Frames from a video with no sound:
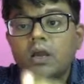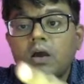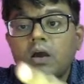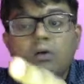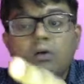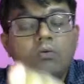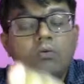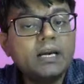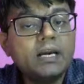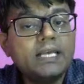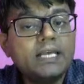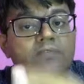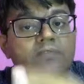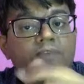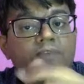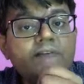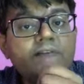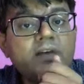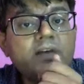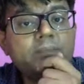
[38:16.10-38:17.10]
What is
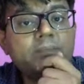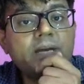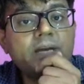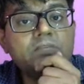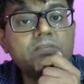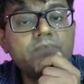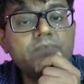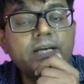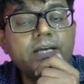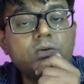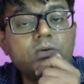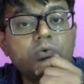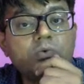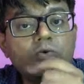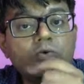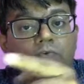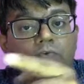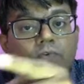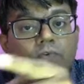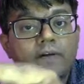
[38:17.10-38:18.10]
v1 plus
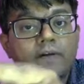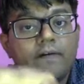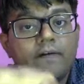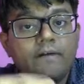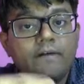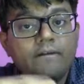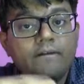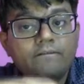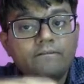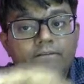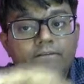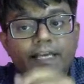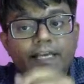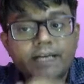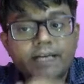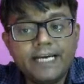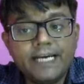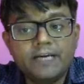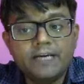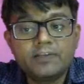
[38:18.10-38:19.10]
v2? V,
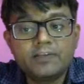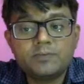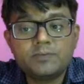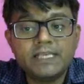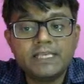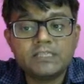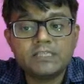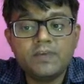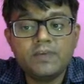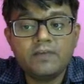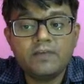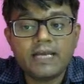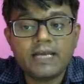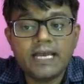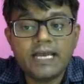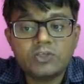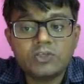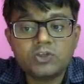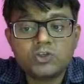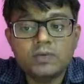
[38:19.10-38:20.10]
right? Which means v1
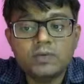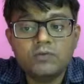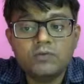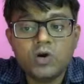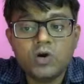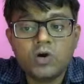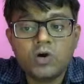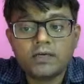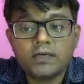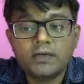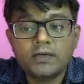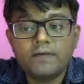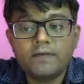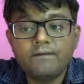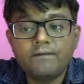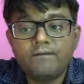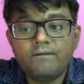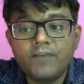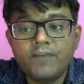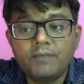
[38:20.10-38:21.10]
has to be what?
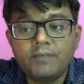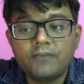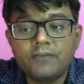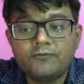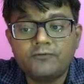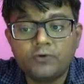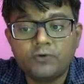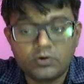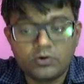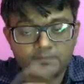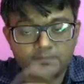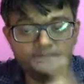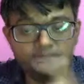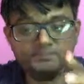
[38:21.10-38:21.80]
V by 4.